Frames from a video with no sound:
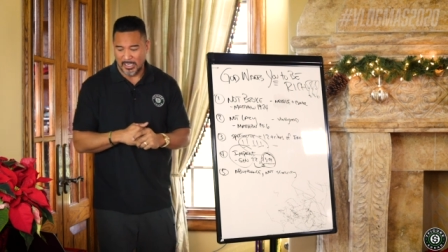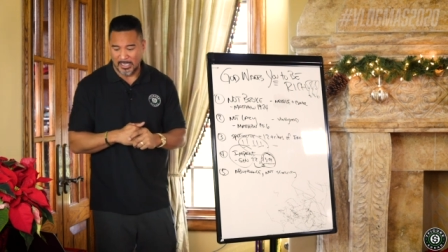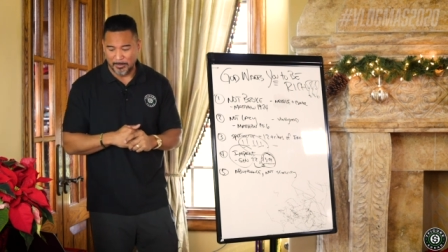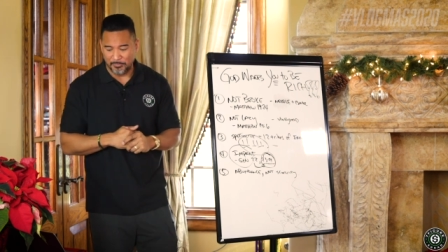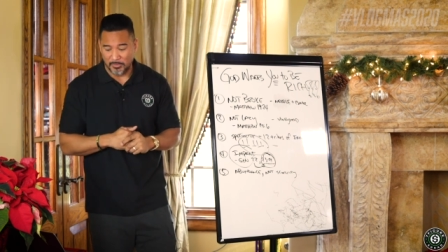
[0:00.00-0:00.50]

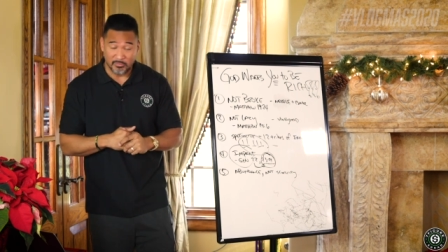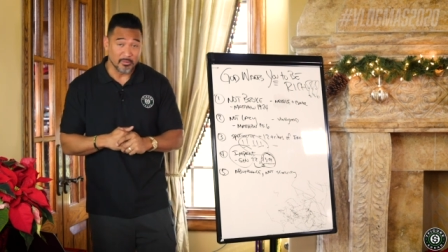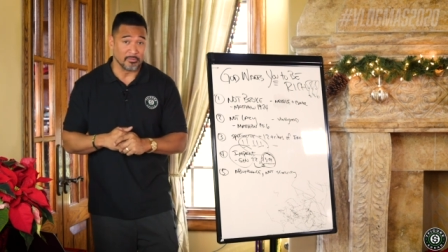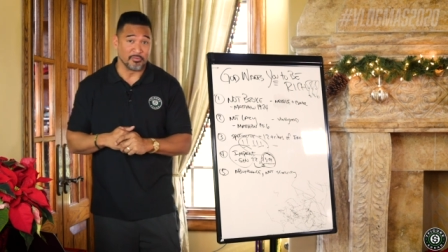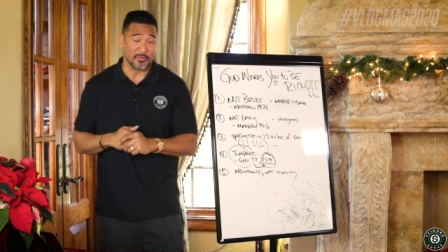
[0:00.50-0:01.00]
Um,
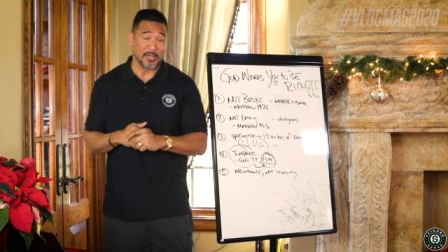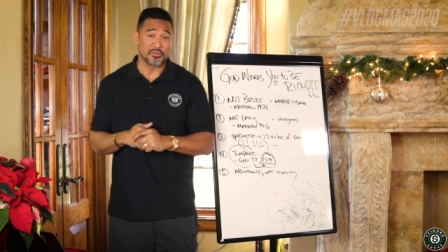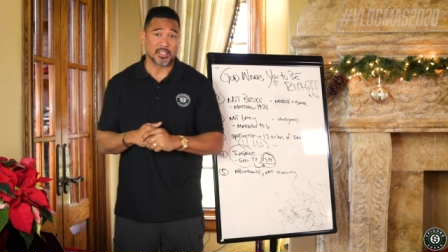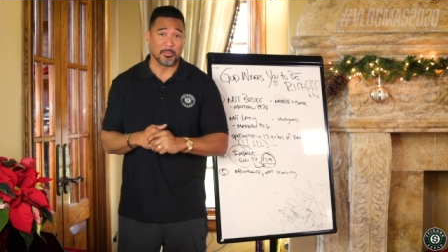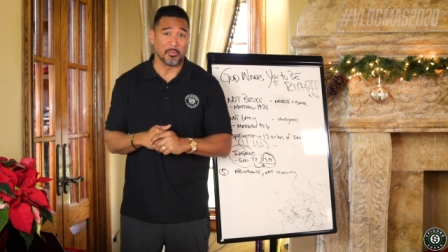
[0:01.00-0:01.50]
the
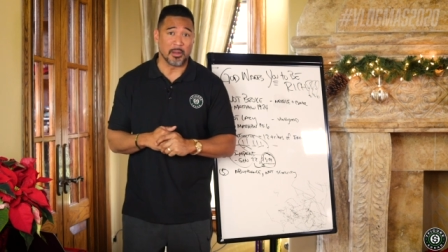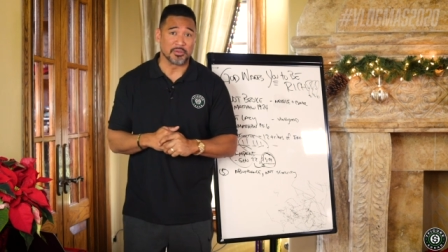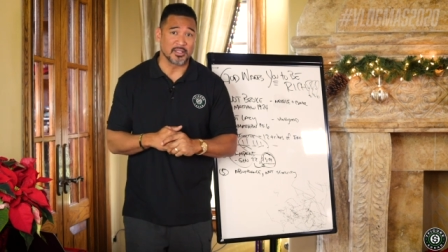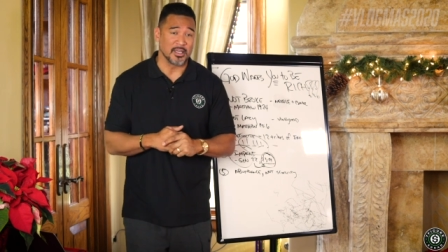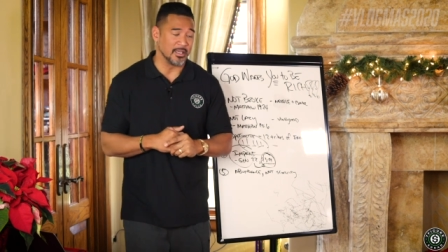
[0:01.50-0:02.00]
financial of
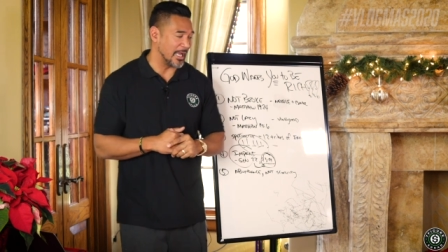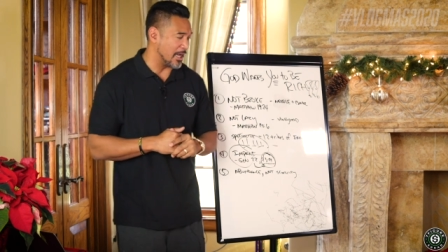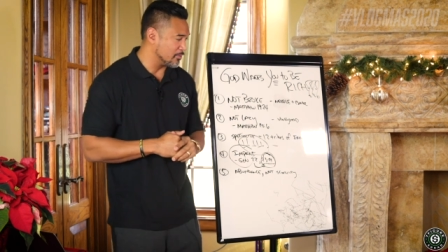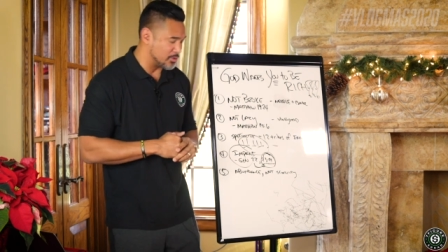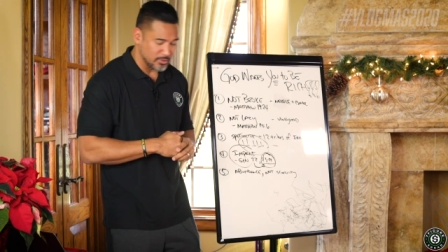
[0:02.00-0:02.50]
Bible study
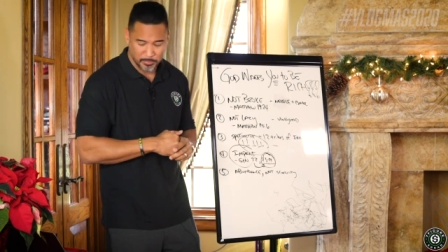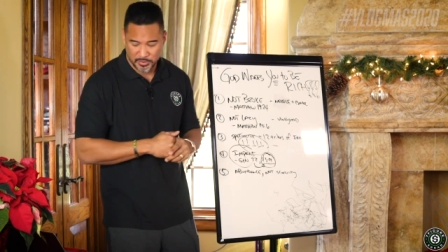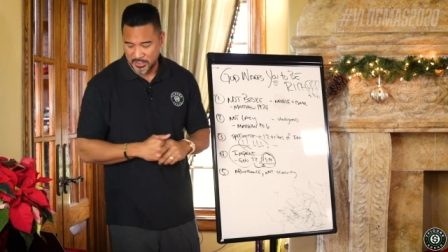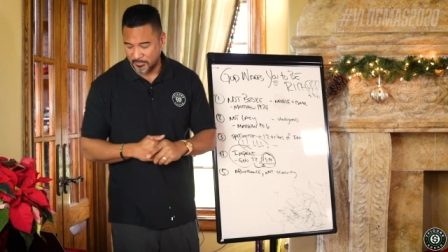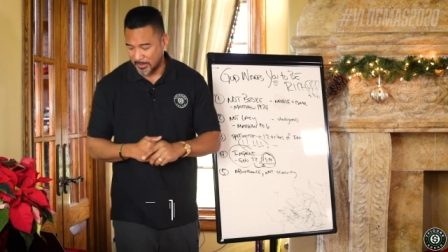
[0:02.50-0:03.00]
and how
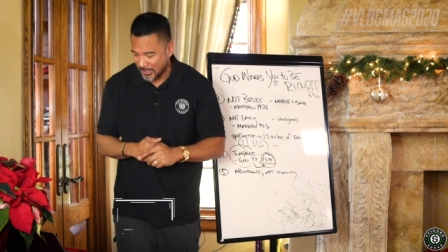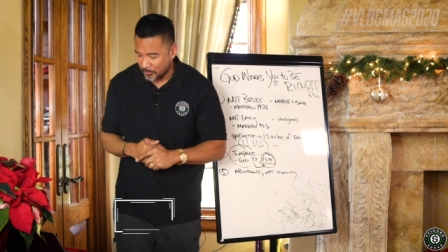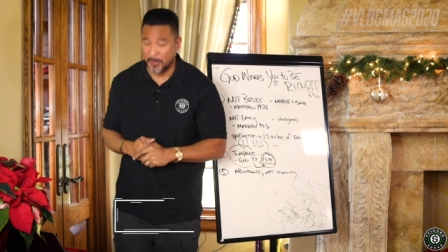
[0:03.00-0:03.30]
to perceive it.